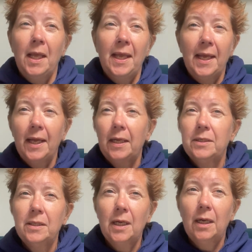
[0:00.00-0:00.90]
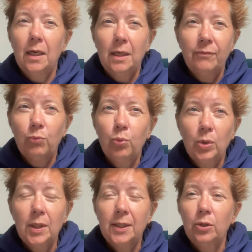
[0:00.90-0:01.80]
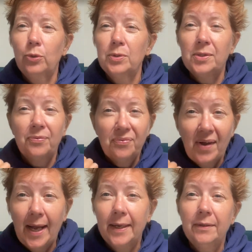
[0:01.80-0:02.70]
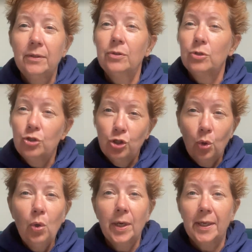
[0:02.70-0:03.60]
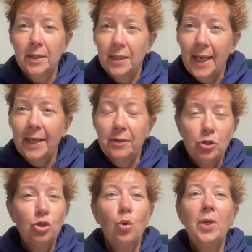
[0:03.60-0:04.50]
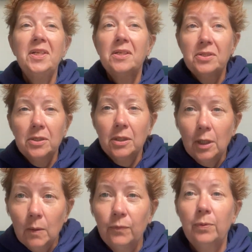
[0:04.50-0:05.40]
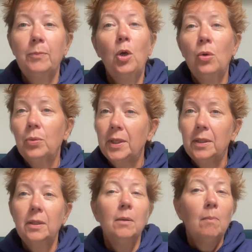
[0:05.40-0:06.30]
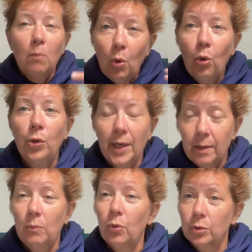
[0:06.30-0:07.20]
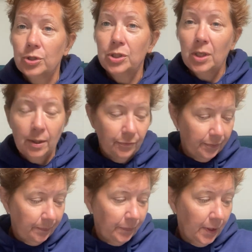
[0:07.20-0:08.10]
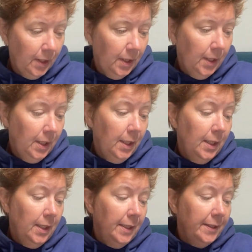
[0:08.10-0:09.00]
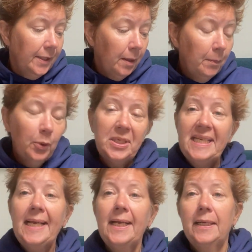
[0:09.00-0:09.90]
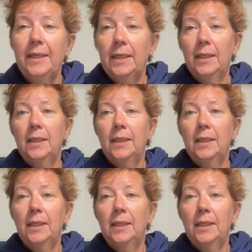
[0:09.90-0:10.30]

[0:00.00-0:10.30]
and I've really learned to find the joy, and the joy doesn't come from owning more and more stuff. Number 10,